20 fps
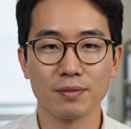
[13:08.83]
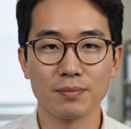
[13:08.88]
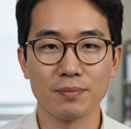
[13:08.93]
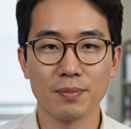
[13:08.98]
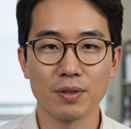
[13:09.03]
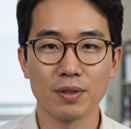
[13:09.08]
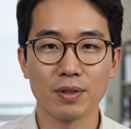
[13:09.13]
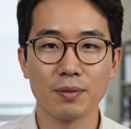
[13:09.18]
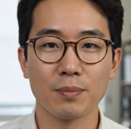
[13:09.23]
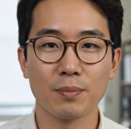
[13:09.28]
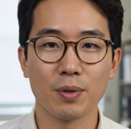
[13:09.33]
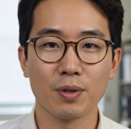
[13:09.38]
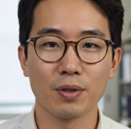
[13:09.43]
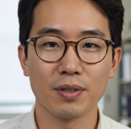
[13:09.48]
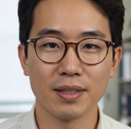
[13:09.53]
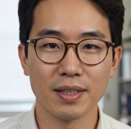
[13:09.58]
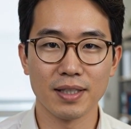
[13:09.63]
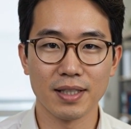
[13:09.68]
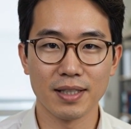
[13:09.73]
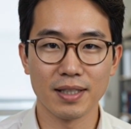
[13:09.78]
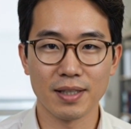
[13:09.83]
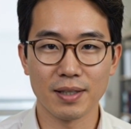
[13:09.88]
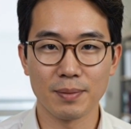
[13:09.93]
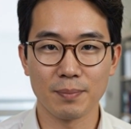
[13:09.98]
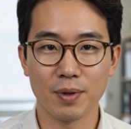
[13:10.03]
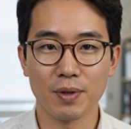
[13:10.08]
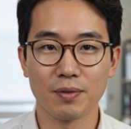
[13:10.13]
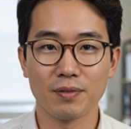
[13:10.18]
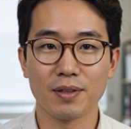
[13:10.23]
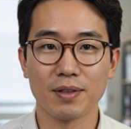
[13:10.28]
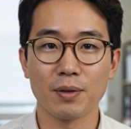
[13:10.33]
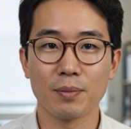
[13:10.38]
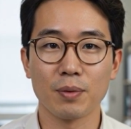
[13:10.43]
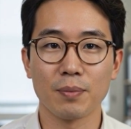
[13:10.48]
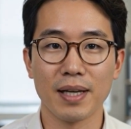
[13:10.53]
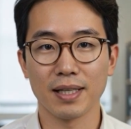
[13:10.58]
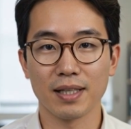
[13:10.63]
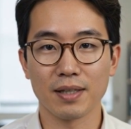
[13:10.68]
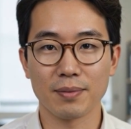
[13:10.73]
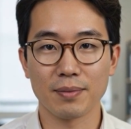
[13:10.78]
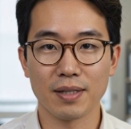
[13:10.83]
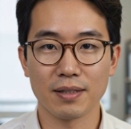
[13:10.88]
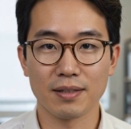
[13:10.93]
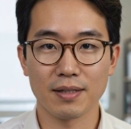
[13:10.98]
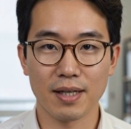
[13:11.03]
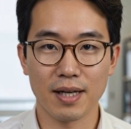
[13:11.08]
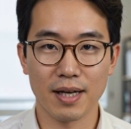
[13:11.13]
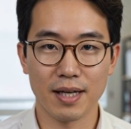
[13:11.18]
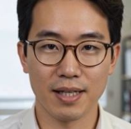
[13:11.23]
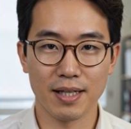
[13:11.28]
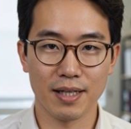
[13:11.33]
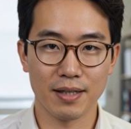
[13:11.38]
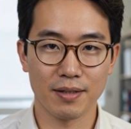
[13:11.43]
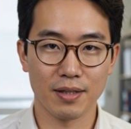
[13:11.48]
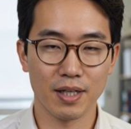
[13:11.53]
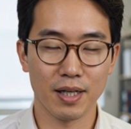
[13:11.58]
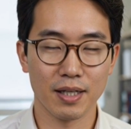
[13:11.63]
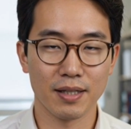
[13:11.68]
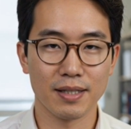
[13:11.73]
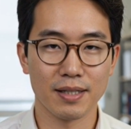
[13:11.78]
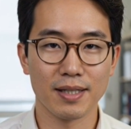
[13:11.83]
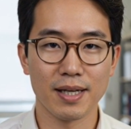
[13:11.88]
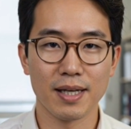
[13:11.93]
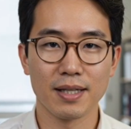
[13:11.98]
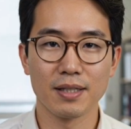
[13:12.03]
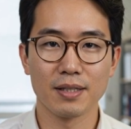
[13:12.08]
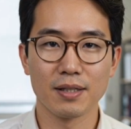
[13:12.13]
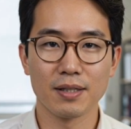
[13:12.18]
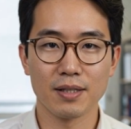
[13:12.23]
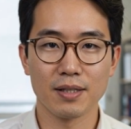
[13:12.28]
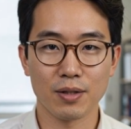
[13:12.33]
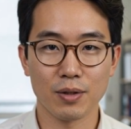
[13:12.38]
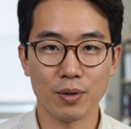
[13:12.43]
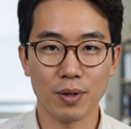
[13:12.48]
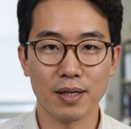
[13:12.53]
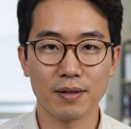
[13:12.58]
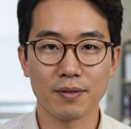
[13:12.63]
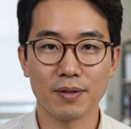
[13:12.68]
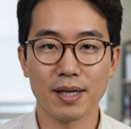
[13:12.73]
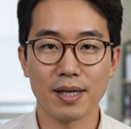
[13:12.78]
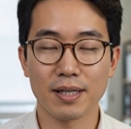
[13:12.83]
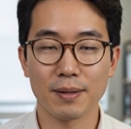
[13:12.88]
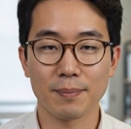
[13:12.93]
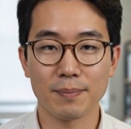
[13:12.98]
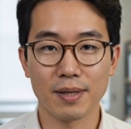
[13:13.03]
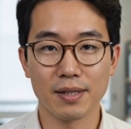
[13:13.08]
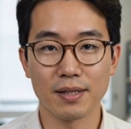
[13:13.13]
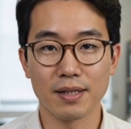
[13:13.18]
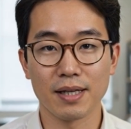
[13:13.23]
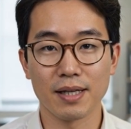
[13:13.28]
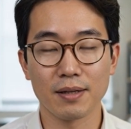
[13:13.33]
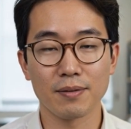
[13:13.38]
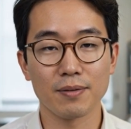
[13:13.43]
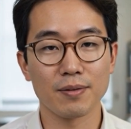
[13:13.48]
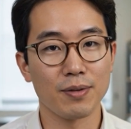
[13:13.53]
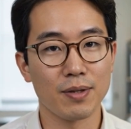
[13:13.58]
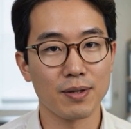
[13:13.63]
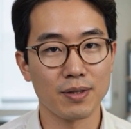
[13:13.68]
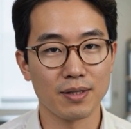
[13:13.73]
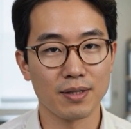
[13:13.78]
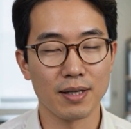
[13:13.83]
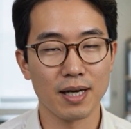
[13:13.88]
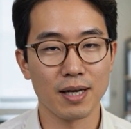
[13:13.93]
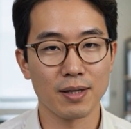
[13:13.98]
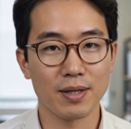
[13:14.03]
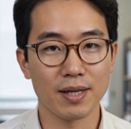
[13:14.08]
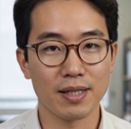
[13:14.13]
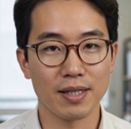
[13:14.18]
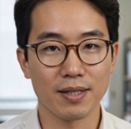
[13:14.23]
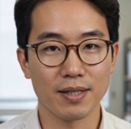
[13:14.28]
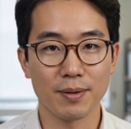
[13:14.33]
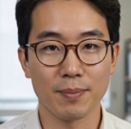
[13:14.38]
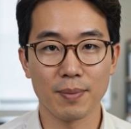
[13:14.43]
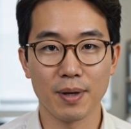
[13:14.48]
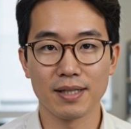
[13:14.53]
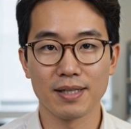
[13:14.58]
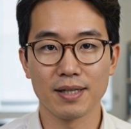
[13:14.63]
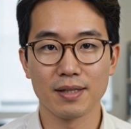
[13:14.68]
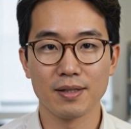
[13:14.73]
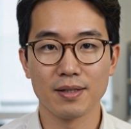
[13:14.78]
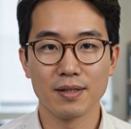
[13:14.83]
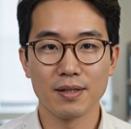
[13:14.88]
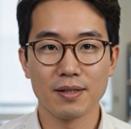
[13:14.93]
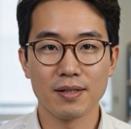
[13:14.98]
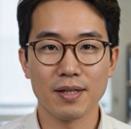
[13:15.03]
most importantly, improved thermal management gives chip designers greater flexibility for future generations of processors.